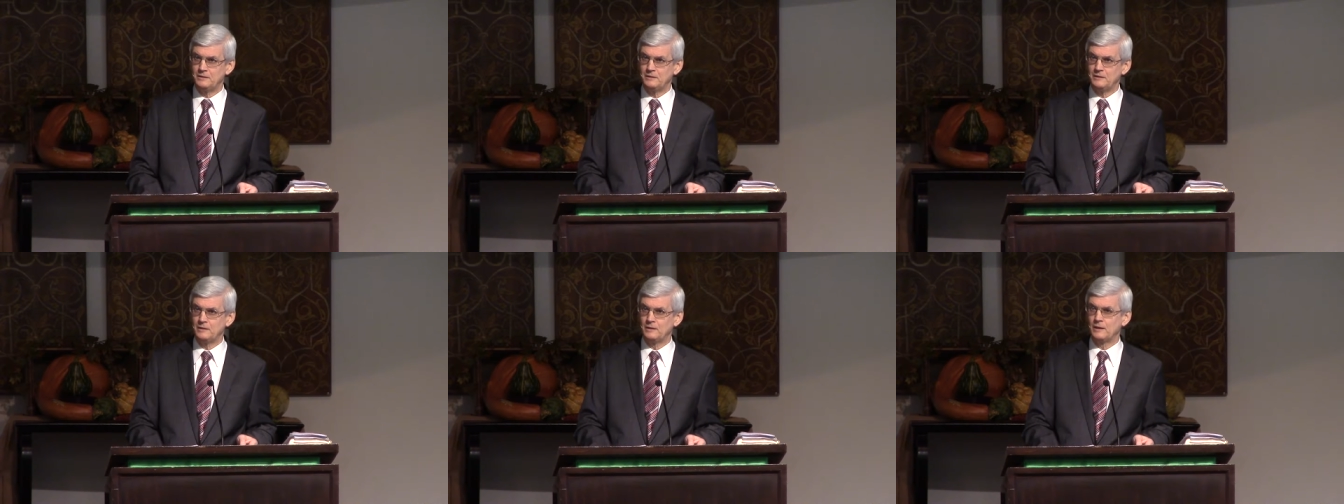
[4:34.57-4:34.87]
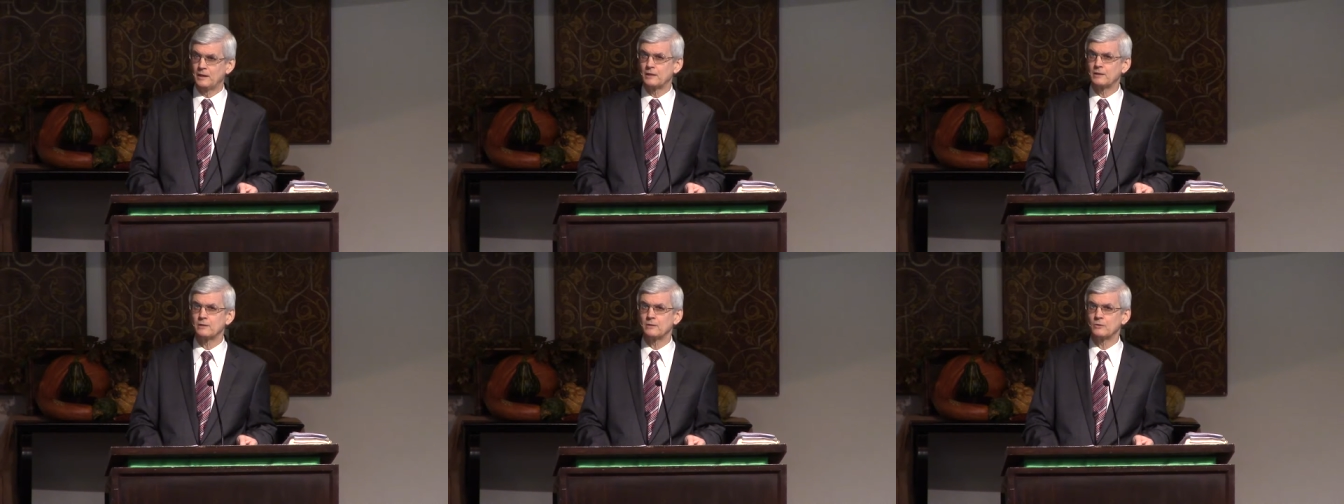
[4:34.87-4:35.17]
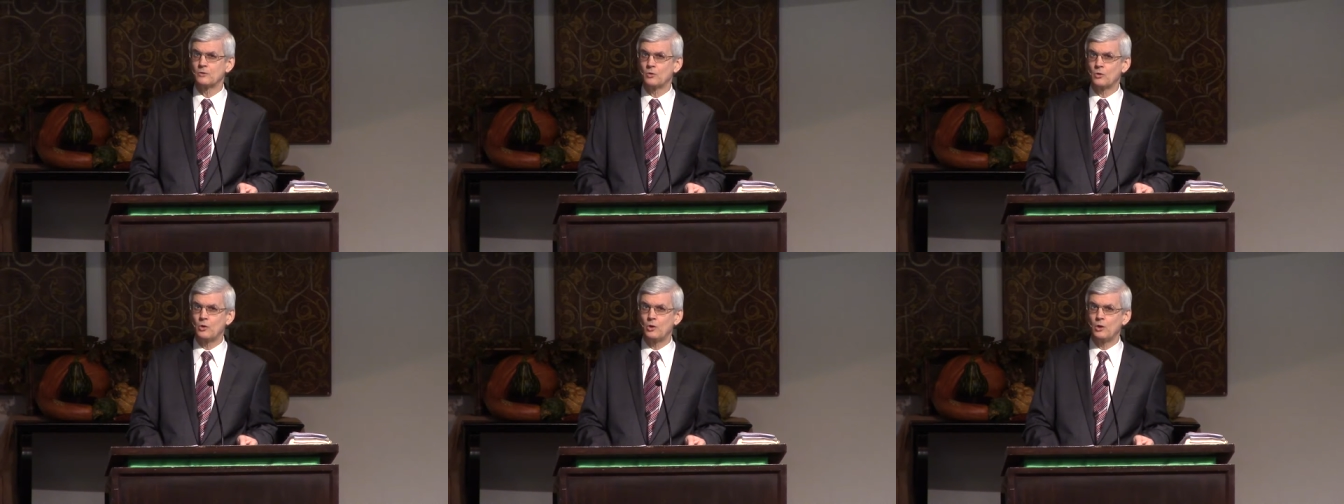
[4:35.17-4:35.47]
and I can
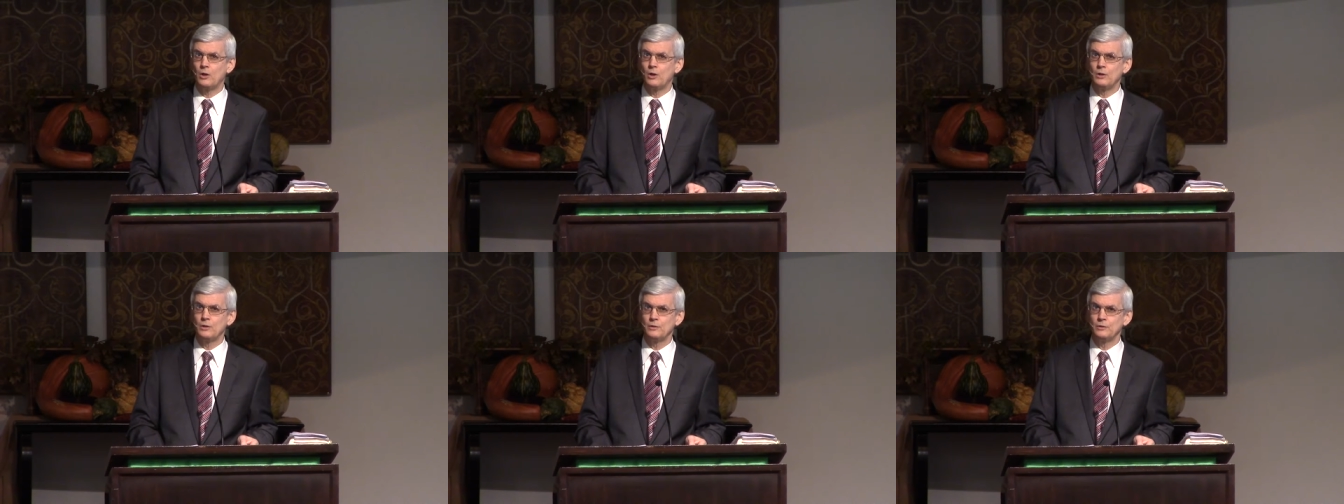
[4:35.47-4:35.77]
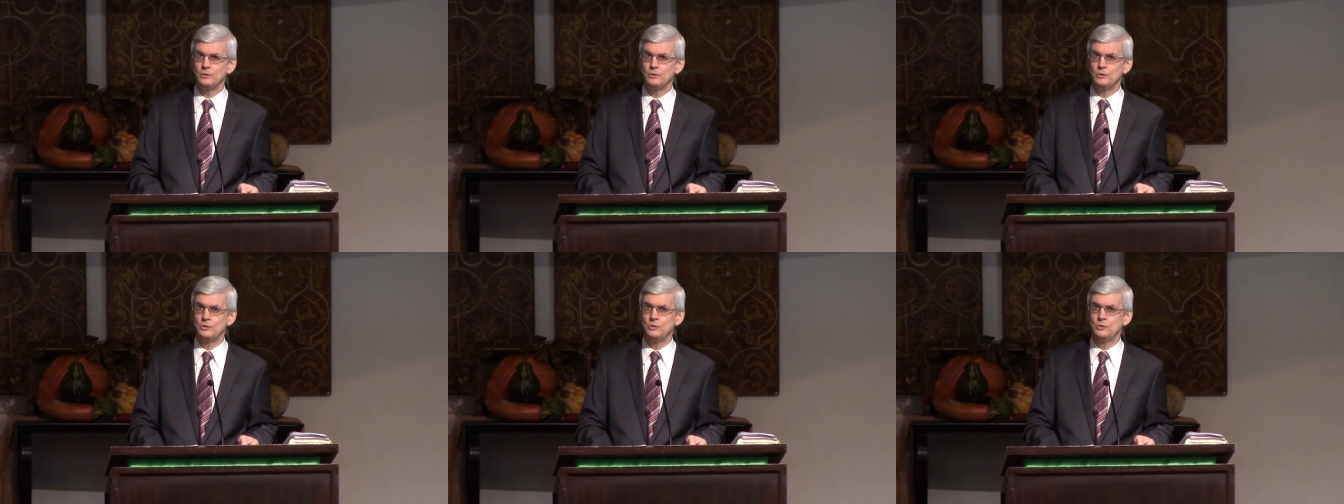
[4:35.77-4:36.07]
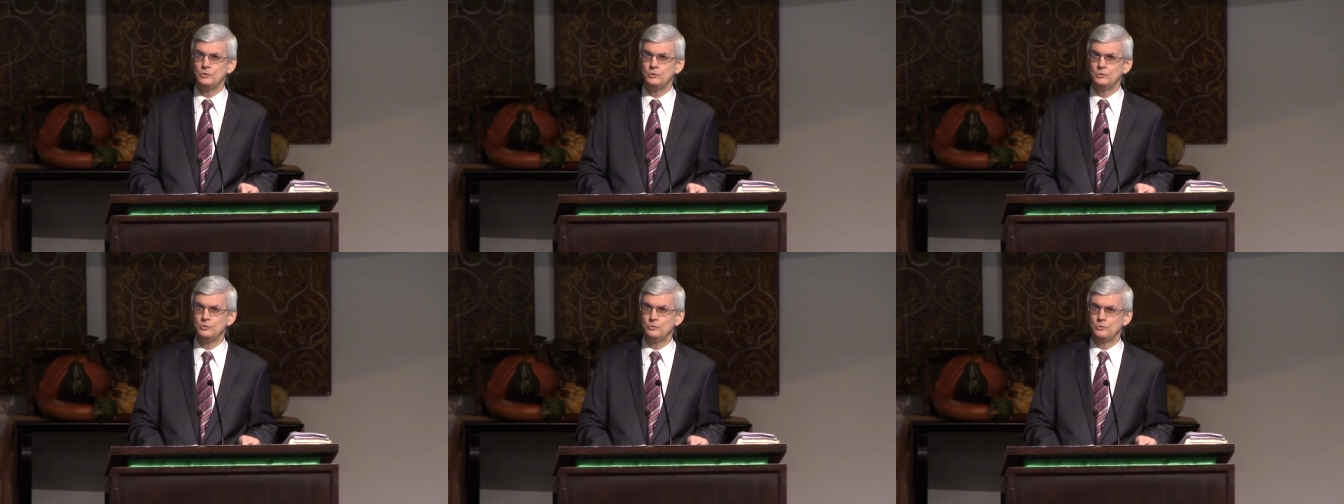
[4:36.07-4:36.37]
call
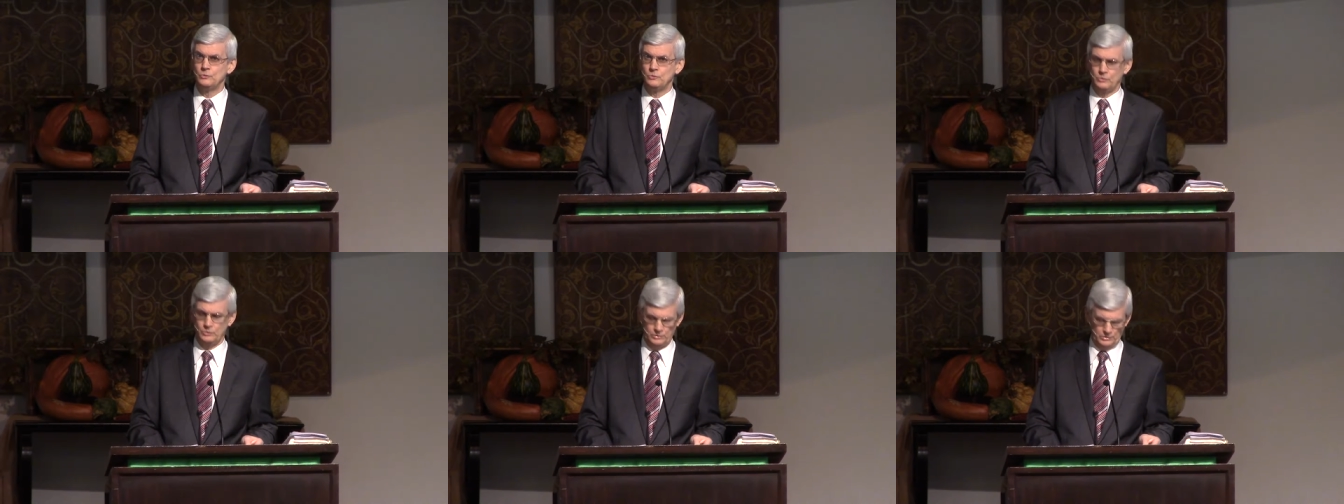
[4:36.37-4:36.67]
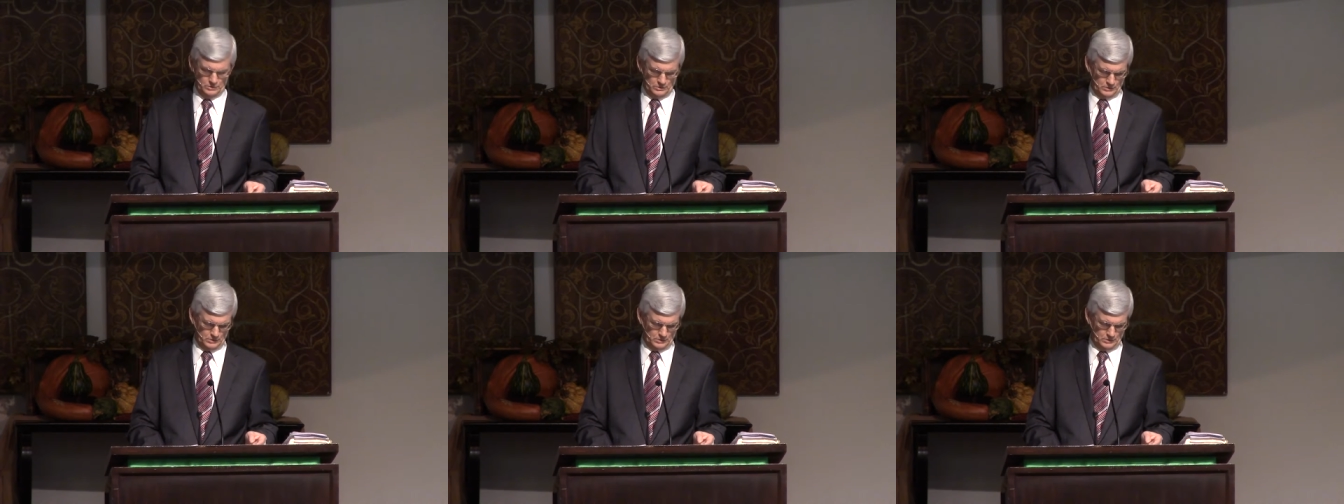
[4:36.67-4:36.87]
you